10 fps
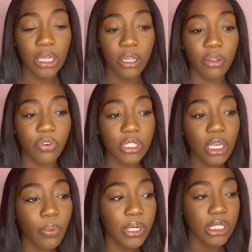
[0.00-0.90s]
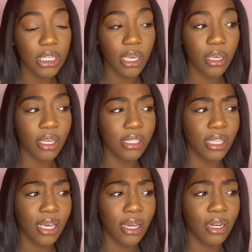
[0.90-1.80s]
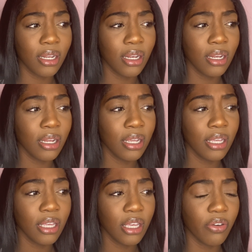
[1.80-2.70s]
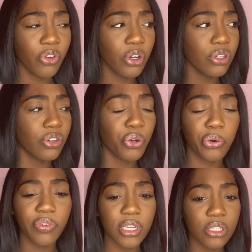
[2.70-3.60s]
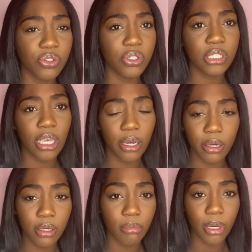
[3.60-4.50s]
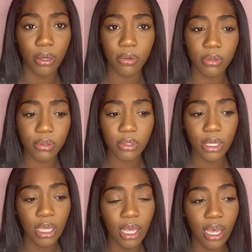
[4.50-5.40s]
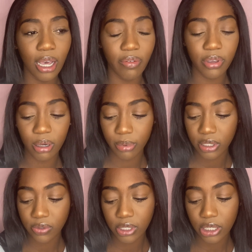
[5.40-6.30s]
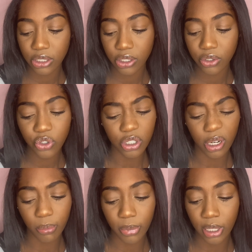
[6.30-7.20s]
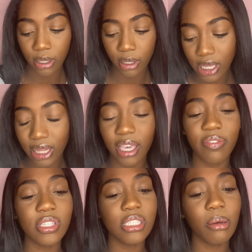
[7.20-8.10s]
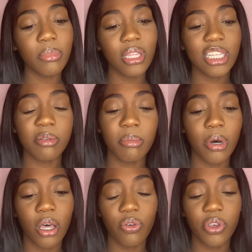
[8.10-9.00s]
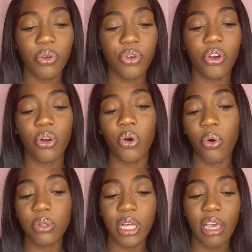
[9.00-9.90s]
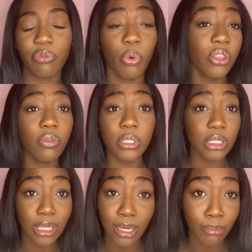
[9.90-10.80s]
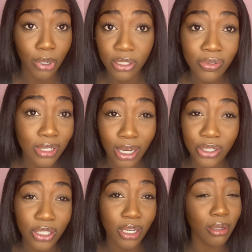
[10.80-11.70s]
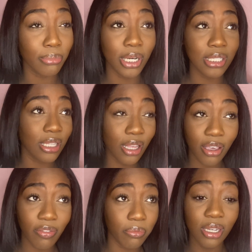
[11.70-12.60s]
The first thing I want to say is that if you're nervous or scared about having a breast reduction, you shouldn't be. Like if it's something that's been bothering you your whole life, whether it's like a breast reduction, breast lift,